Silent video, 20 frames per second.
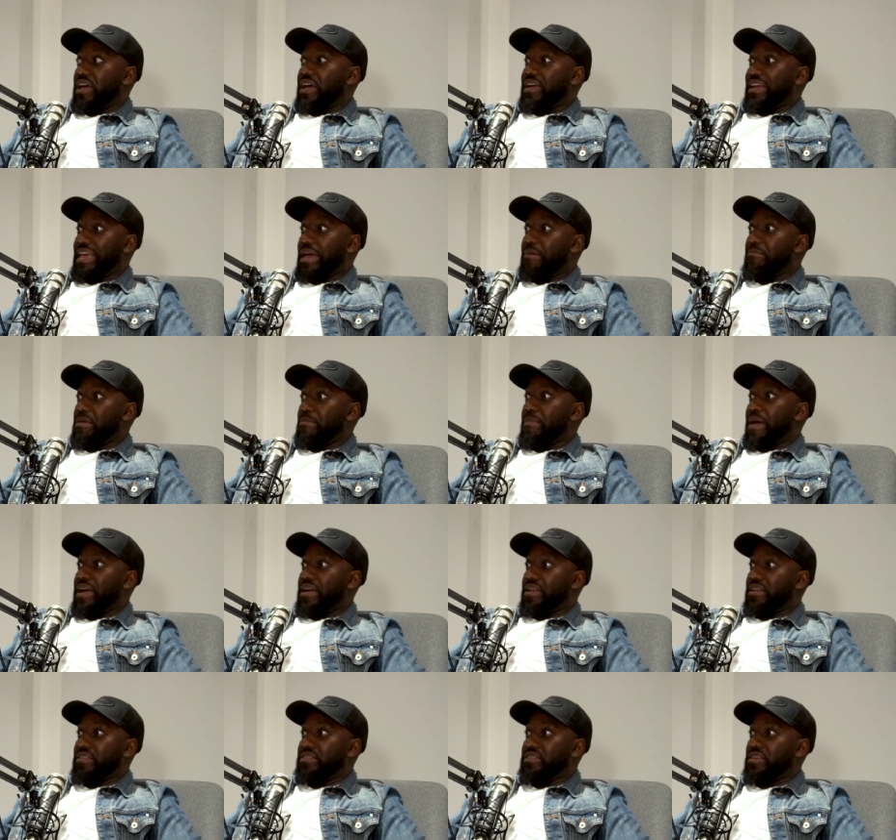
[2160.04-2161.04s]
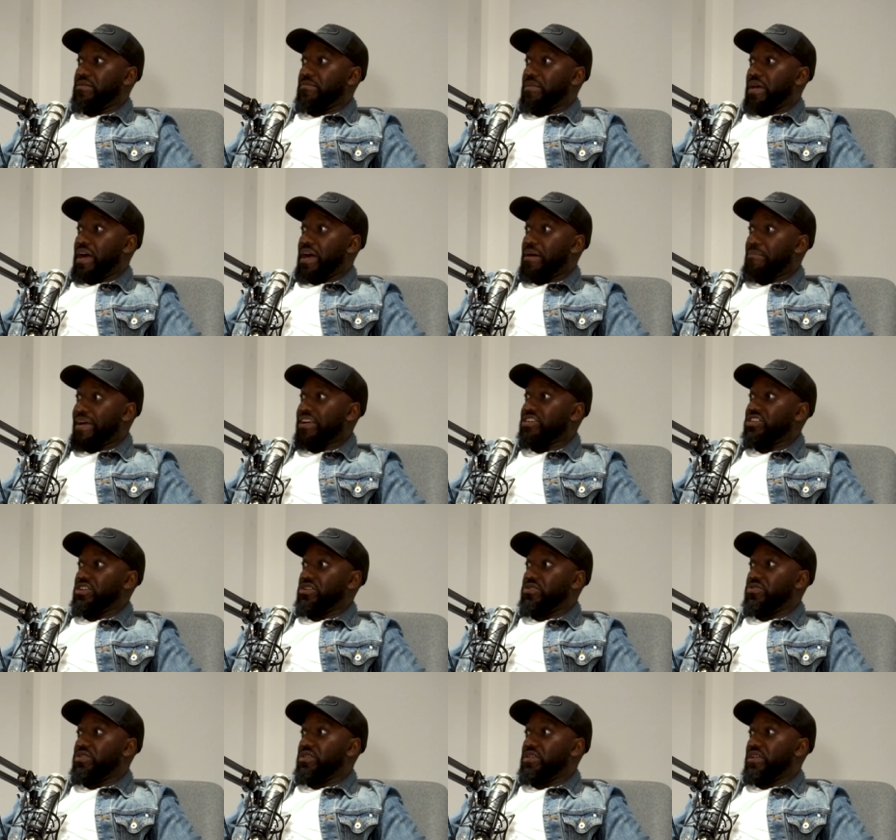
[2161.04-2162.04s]
like get me back in the team, like I'm
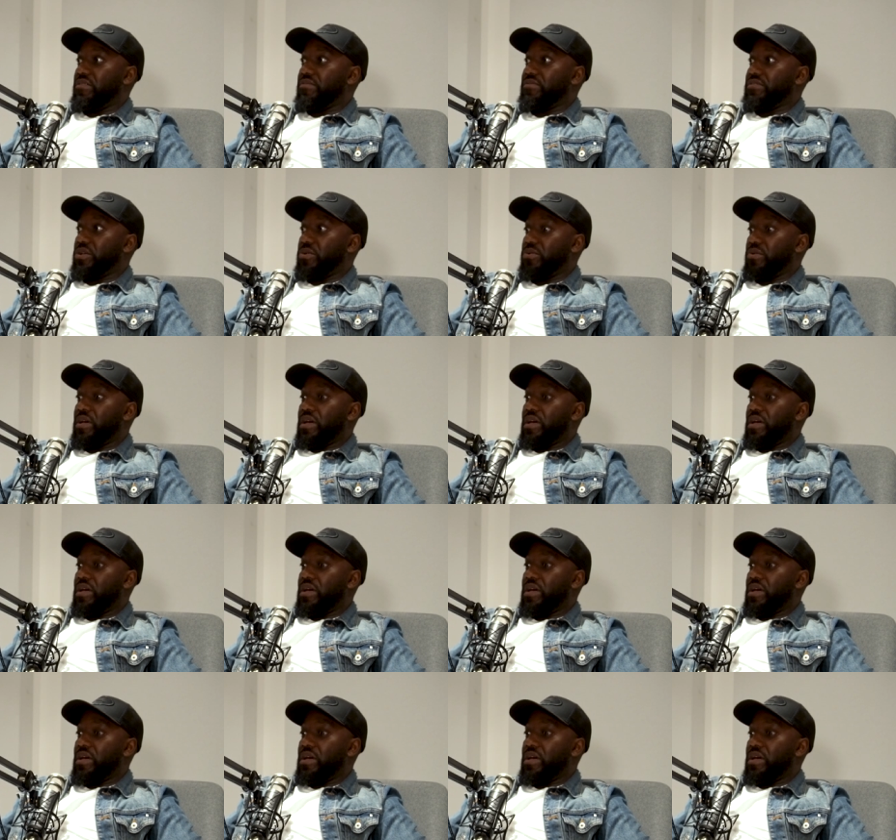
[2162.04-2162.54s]
actually good enough, so